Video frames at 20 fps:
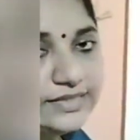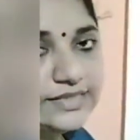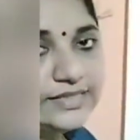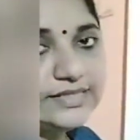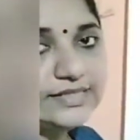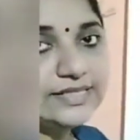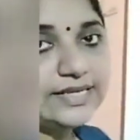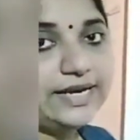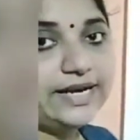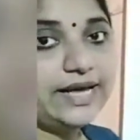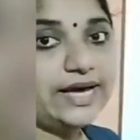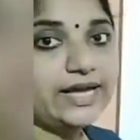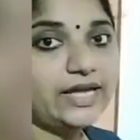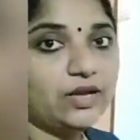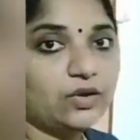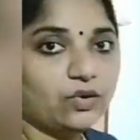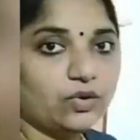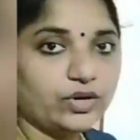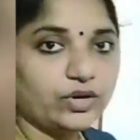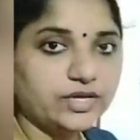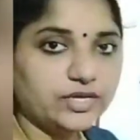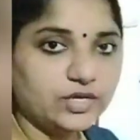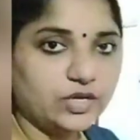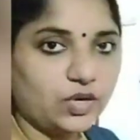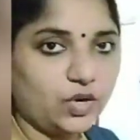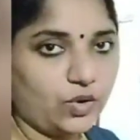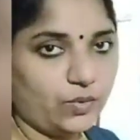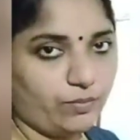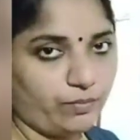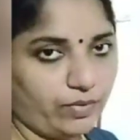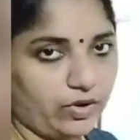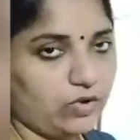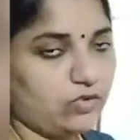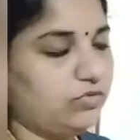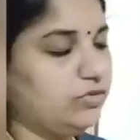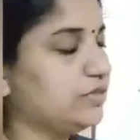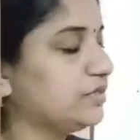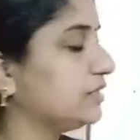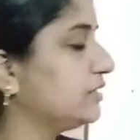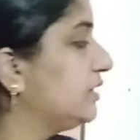This is an ionic
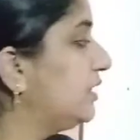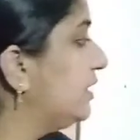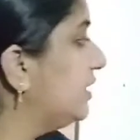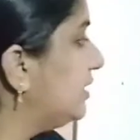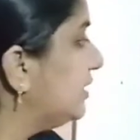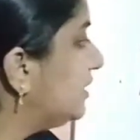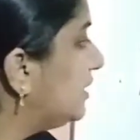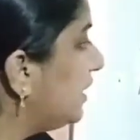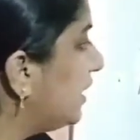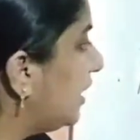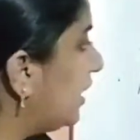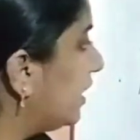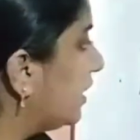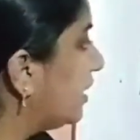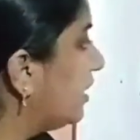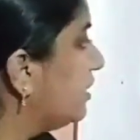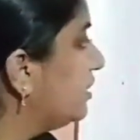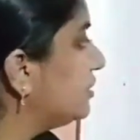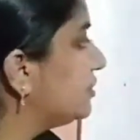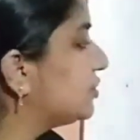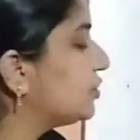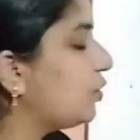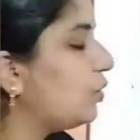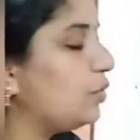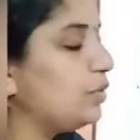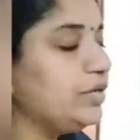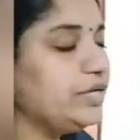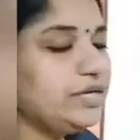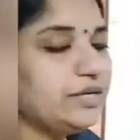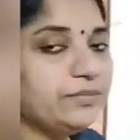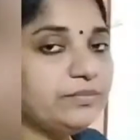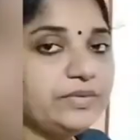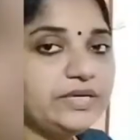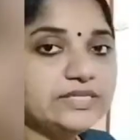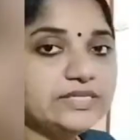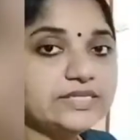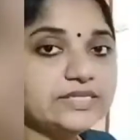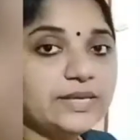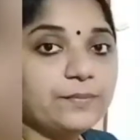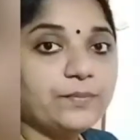compound. Here sodium
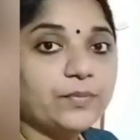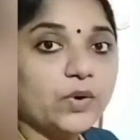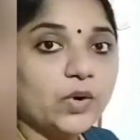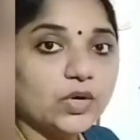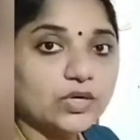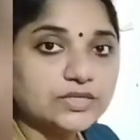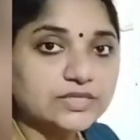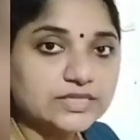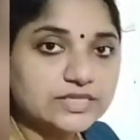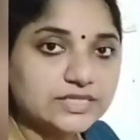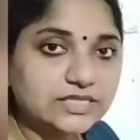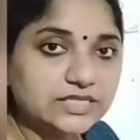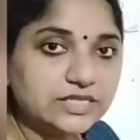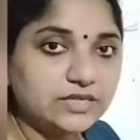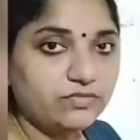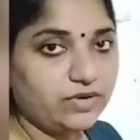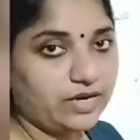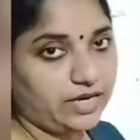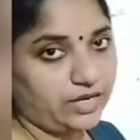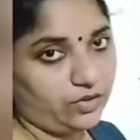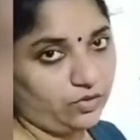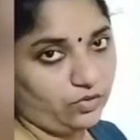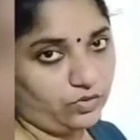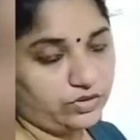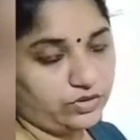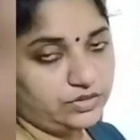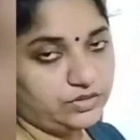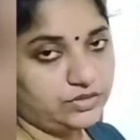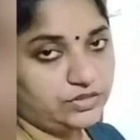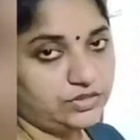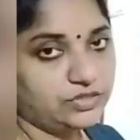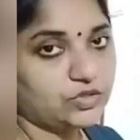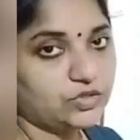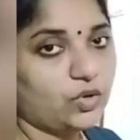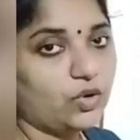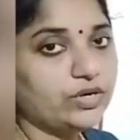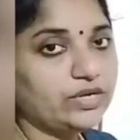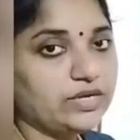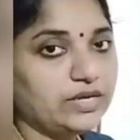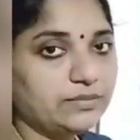is a positive ion.
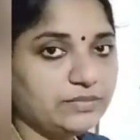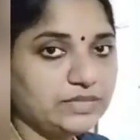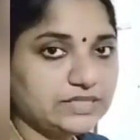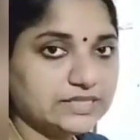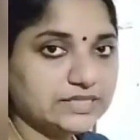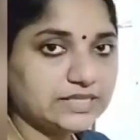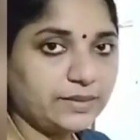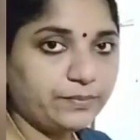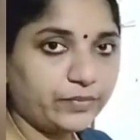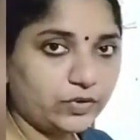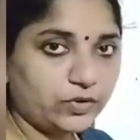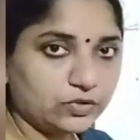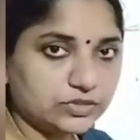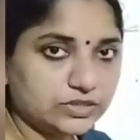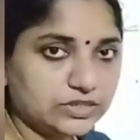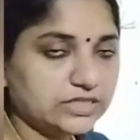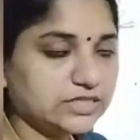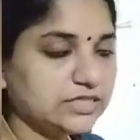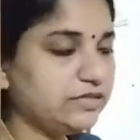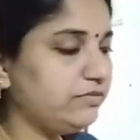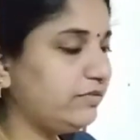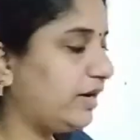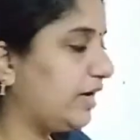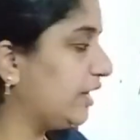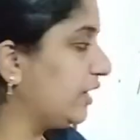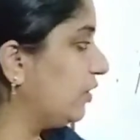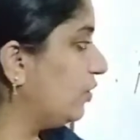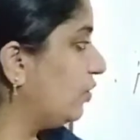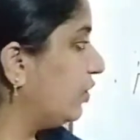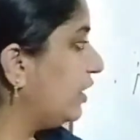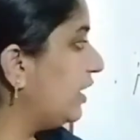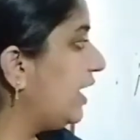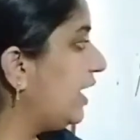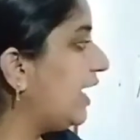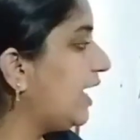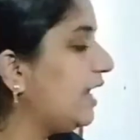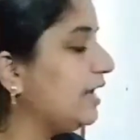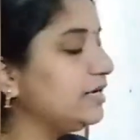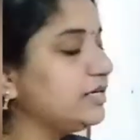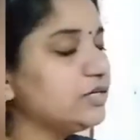Sodium is a positive ion
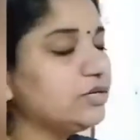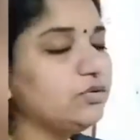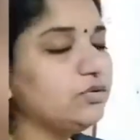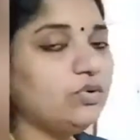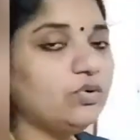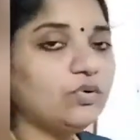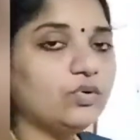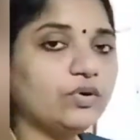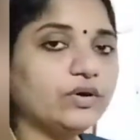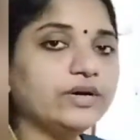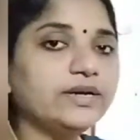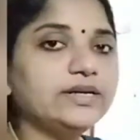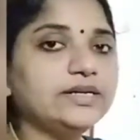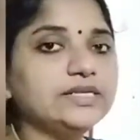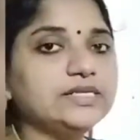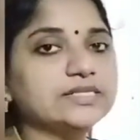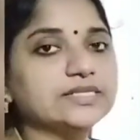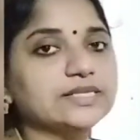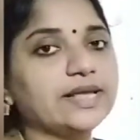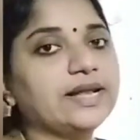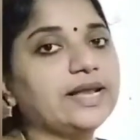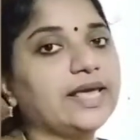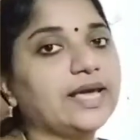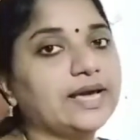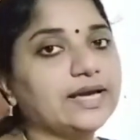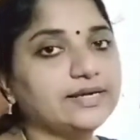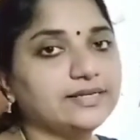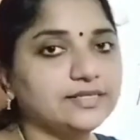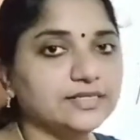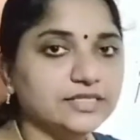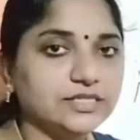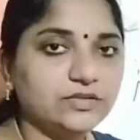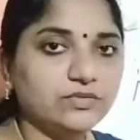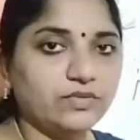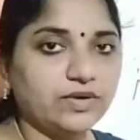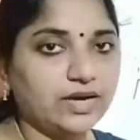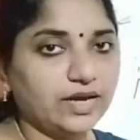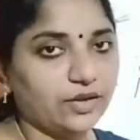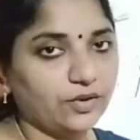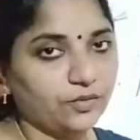and chlorine is a
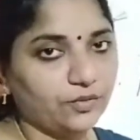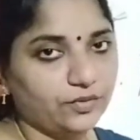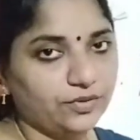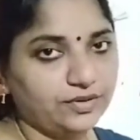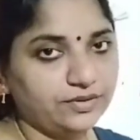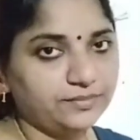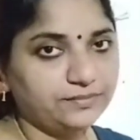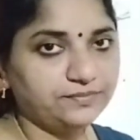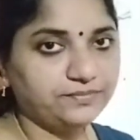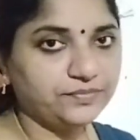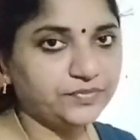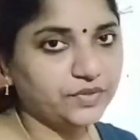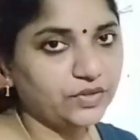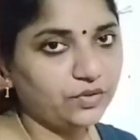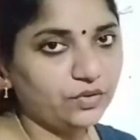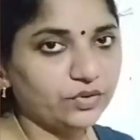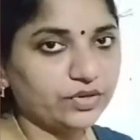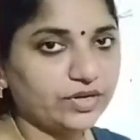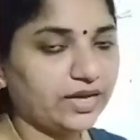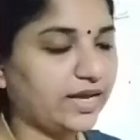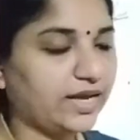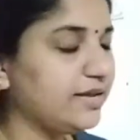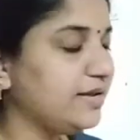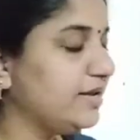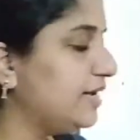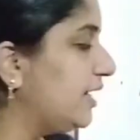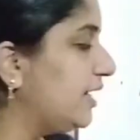negative ion. Okay.